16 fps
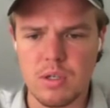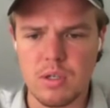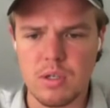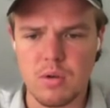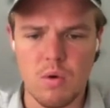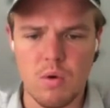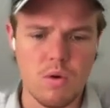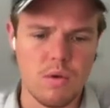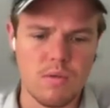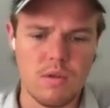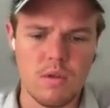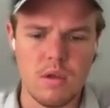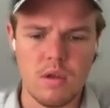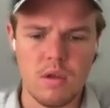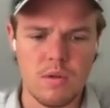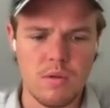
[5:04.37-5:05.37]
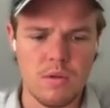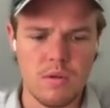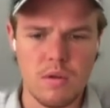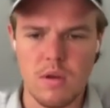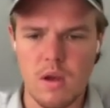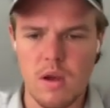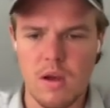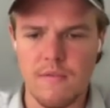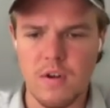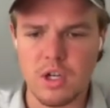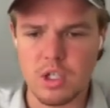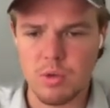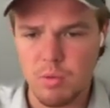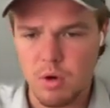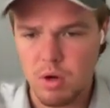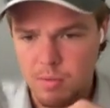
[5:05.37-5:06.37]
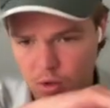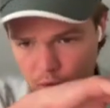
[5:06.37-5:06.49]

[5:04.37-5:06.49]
or the uh, function we're going to be doing,